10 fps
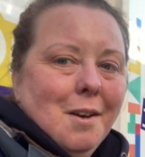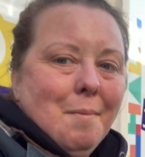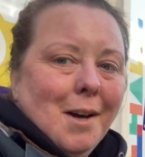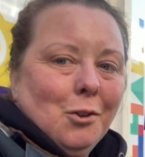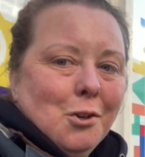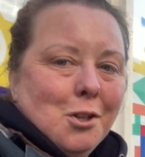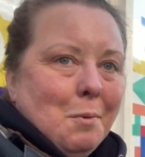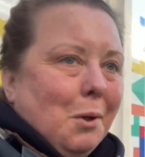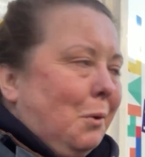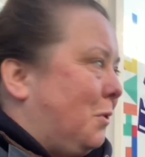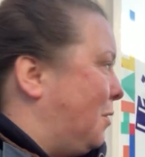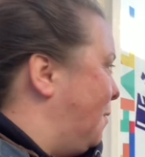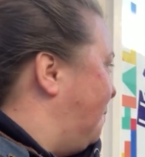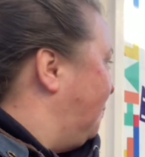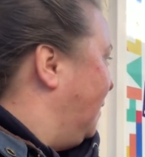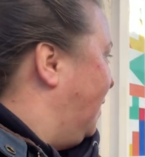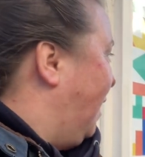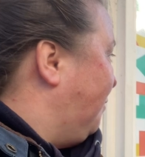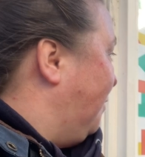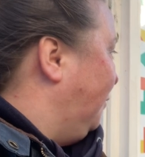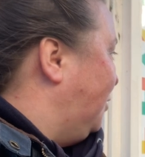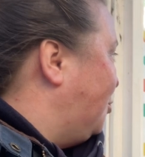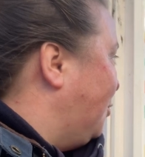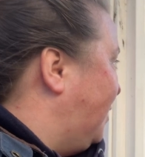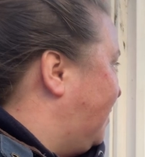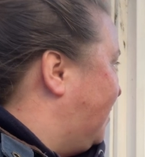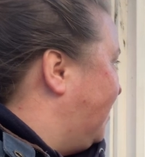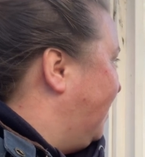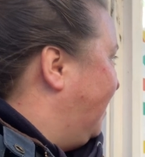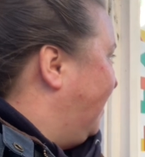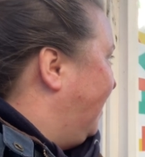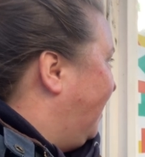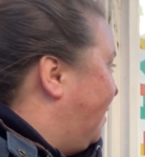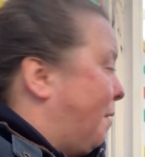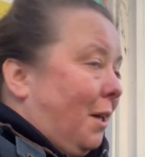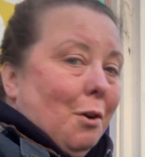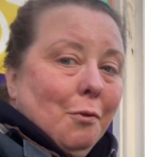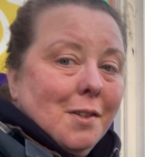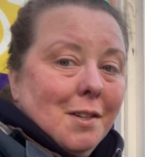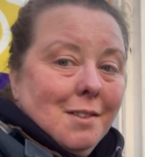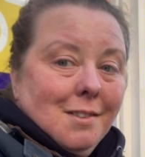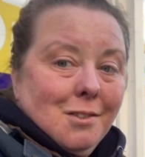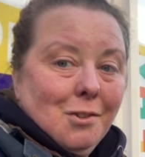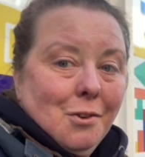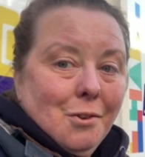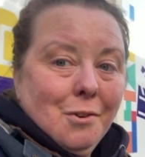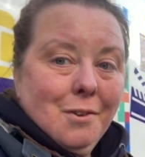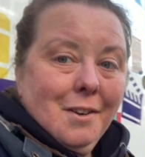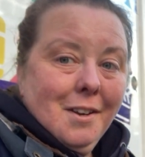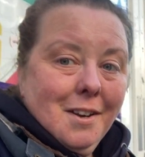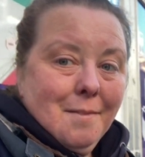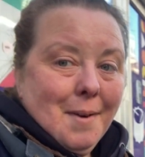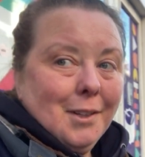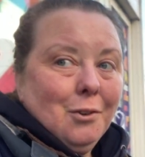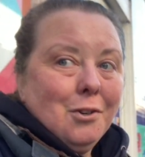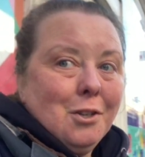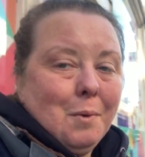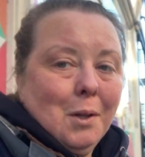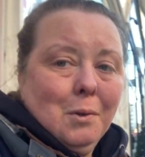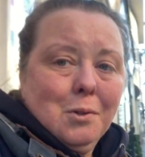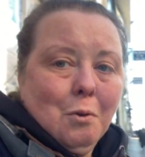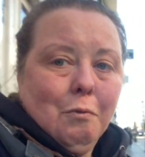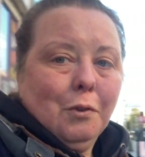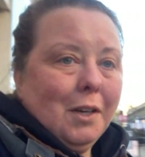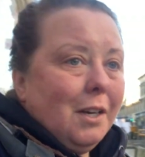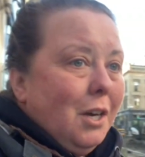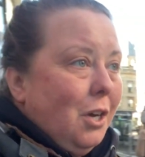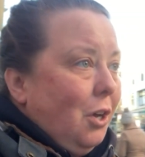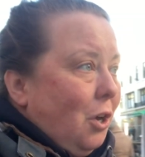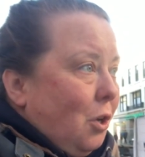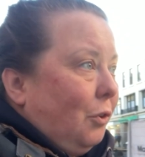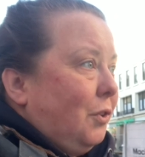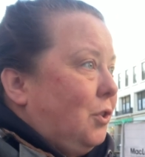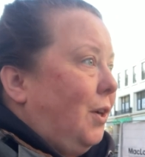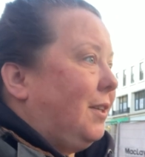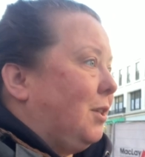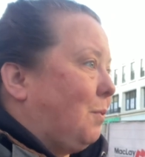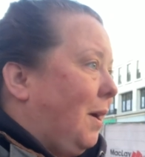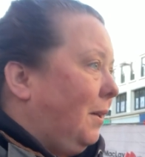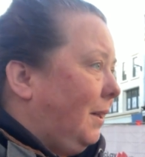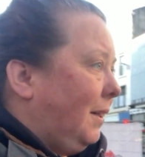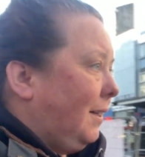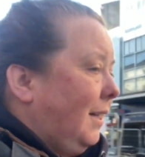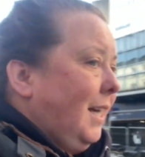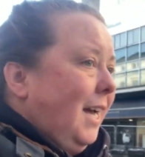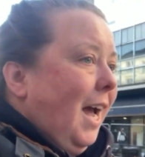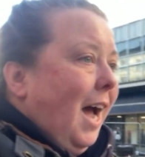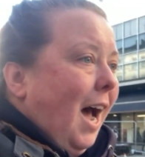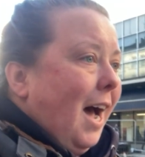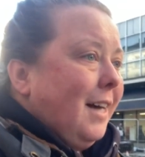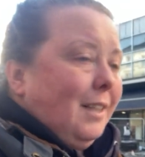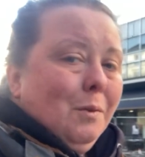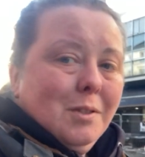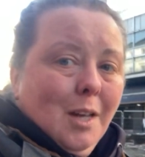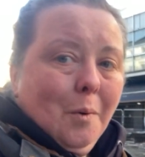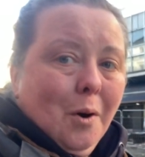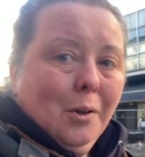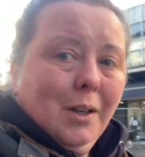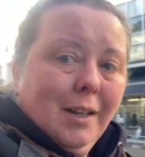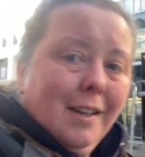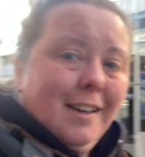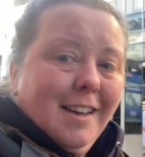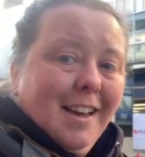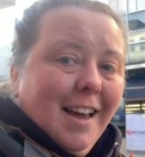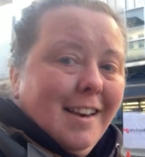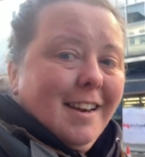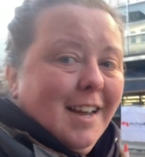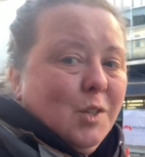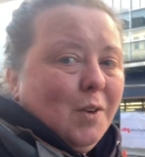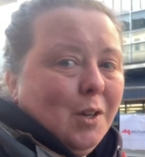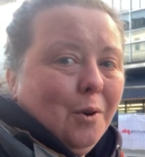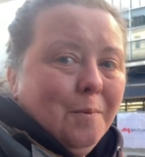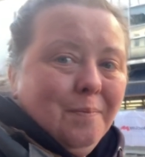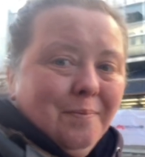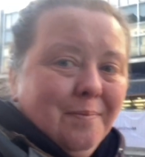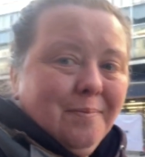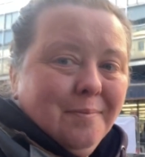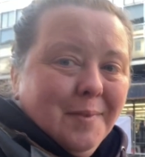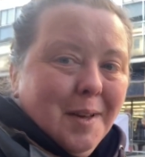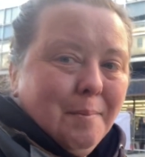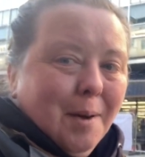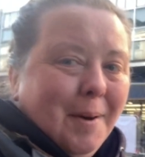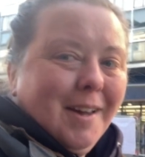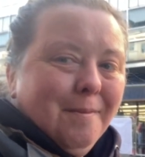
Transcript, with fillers: Mackintosh at the Willows. I've definitely enjoyed my little visit to Mackintosh at the Willows. Hopefully you'll have enjoyed it as well. And I'll see you all in the next video. Bye bye.